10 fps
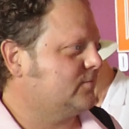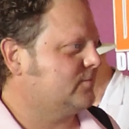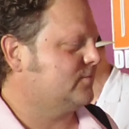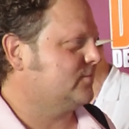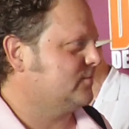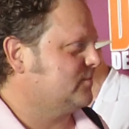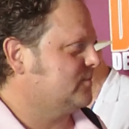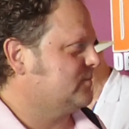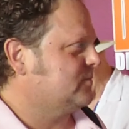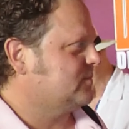
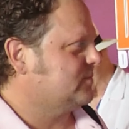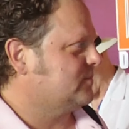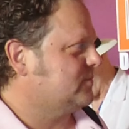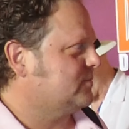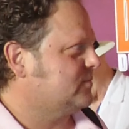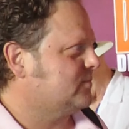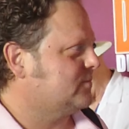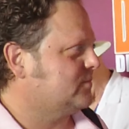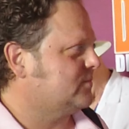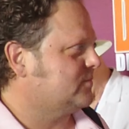
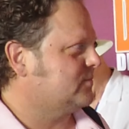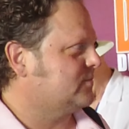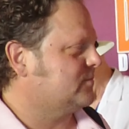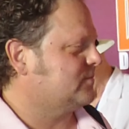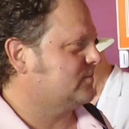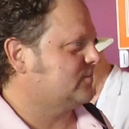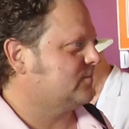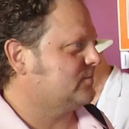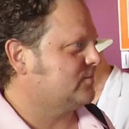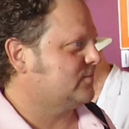
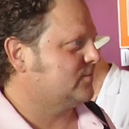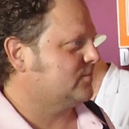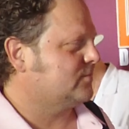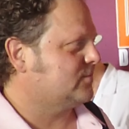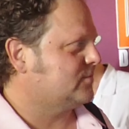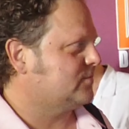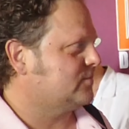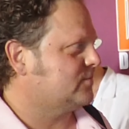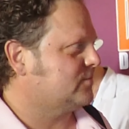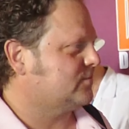
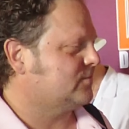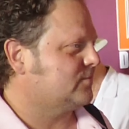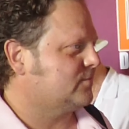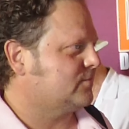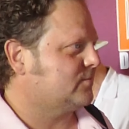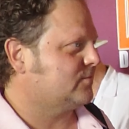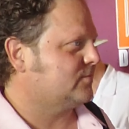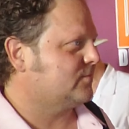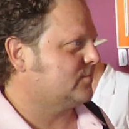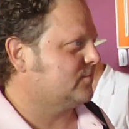
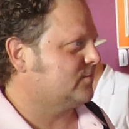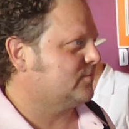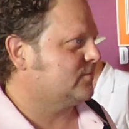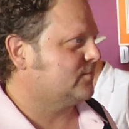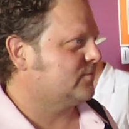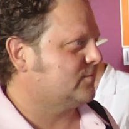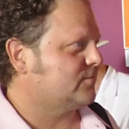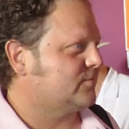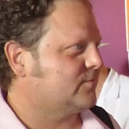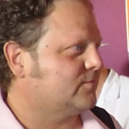
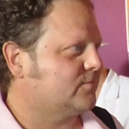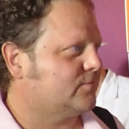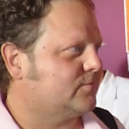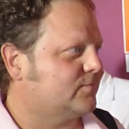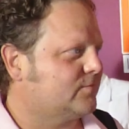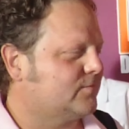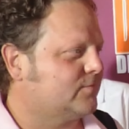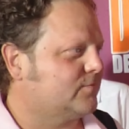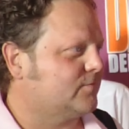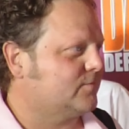
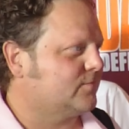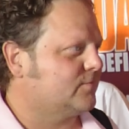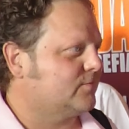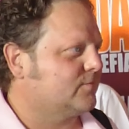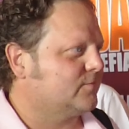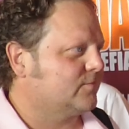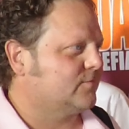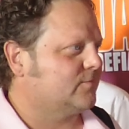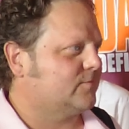(silent)